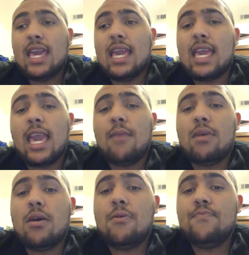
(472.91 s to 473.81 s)
and came
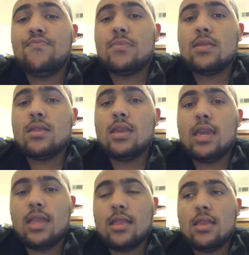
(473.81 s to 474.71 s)
out
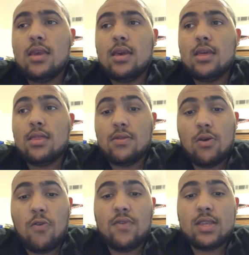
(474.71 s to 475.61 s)
in the
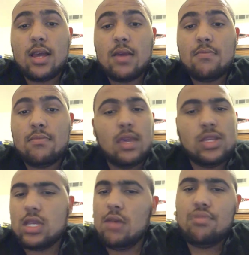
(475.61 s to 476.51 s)
overtime and
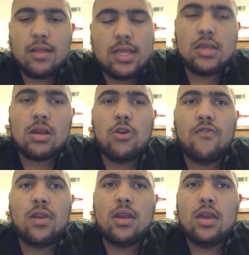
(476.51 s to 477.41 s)
just completely took
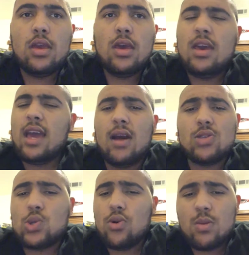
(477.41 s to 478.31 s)
over.
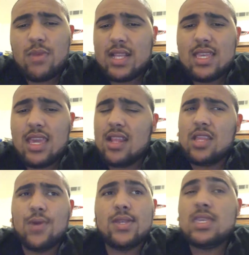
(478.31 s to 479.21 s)
Outscored them by 10. I
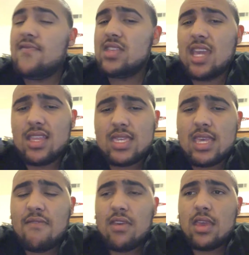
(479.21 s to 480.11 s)
think it was
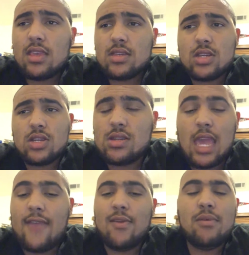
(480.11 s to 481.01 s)
17-7.
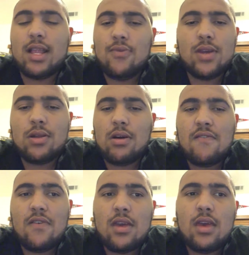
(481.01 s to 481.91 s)
Everybody went
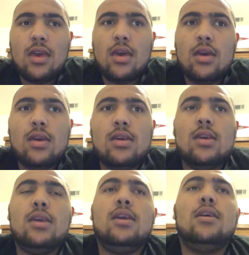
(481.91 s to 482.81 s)
off.
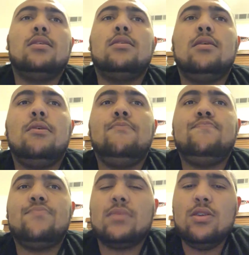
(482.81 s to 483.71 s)
And
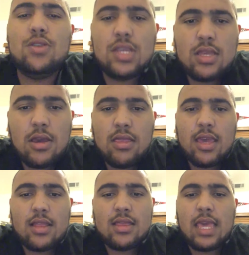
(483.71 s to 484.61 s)
you just tell
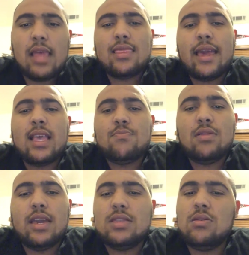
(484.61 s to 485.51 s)
that last
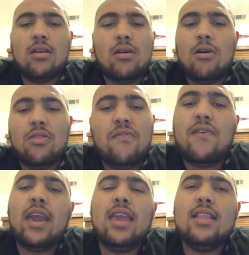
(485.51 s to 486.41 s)
play took all the
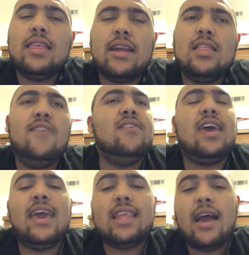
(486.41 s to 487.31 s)
fight that
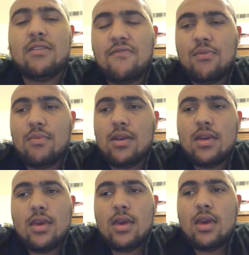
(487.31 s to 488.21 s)
Cleveland had out of them.
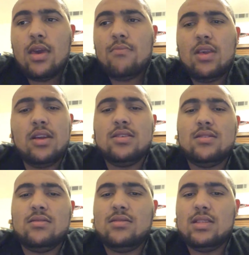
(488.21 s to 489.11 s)

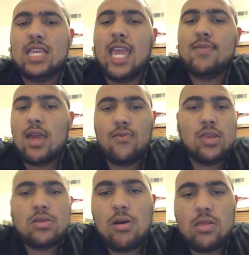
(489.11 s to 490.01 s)
Because the team that
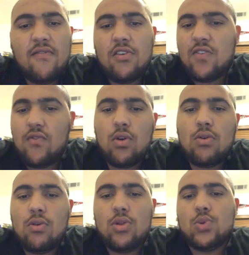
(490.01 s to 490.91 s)
we saw in the first 4
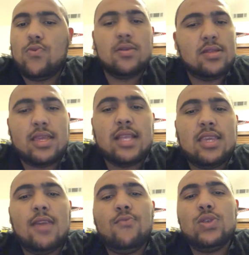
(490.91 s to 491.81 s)
quarters wasn't that
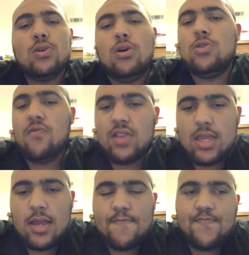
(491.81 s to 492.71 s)
team we saw in
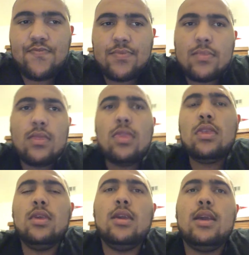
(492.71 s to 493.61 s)
overtime.
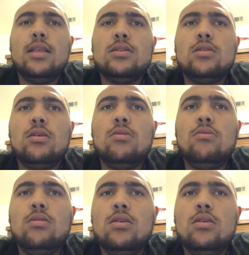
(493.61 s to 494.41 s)
And so,